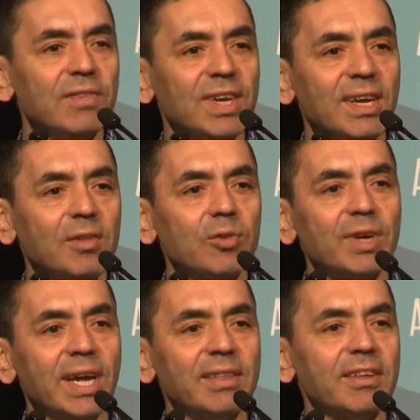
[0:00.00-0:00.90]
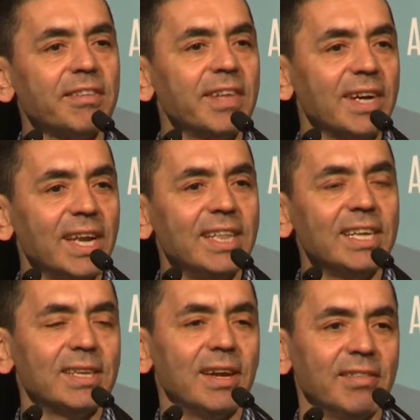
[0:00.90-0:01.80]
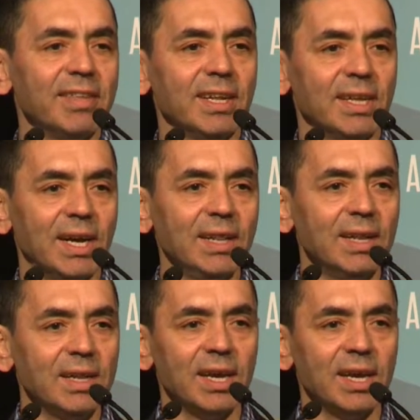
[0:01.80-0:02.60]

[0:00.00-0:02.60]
weeks to get the sterility testing done.